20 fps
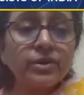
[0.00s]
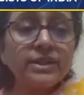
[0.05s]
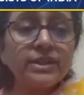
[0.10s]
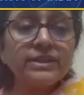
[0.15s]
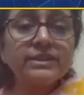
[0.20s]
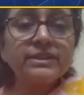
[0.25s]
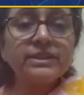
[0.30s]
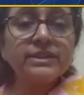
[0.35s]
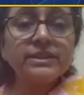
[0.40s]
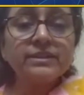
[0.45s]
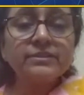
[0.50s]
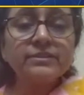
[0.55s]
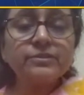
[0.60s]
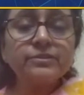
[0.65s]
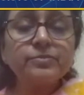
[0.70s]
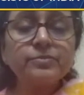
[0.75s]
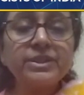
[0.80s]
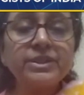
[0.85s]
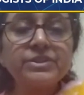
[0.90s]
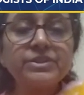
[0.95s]
in
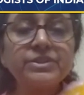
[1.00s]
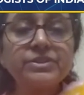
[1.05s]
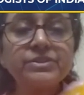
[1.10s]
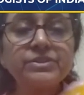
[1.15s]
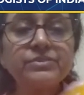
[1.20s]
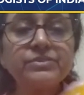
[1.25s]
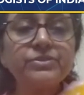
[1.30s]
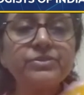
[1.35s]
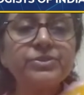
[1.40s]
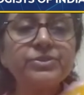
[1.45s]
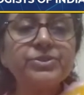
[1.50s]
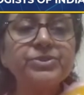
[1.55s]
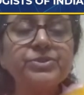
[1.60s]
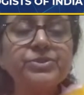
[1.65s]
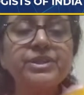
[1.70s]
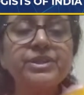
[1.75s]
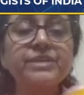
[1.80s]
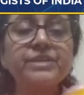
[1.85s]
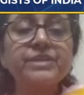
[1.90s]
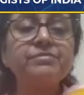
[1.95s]
these patients, you
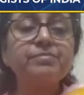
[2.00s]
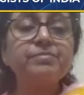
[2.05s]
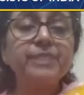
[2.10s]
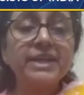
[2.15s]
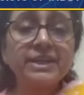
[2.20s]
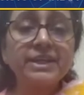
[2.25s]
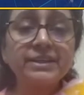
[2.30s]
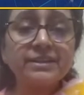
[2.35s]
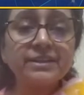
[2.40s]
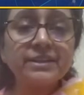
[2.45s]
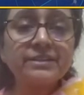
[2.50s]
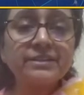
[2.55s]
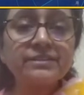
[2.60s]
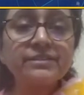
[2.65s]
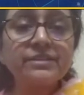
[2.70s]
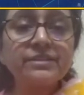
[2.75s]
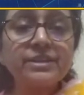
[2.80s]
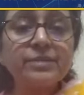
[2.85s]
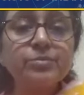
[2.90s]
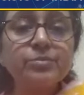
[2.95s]
should give
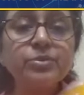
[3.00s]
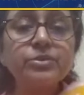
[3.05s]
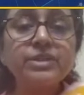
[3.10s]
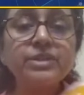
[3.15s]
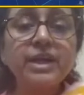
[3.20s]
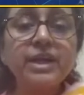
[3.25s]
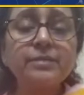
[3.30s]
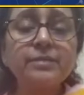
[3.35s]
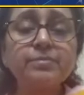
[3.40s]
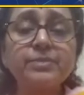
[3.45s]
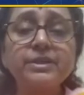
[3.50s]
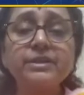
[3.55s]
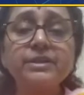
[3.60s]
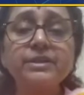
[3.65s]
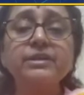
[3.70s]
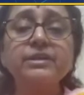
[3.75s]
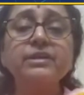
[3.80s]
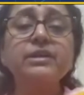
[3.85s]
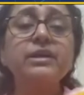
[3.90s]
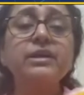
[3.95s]
maintenance
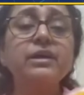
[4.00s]
chemotherapy.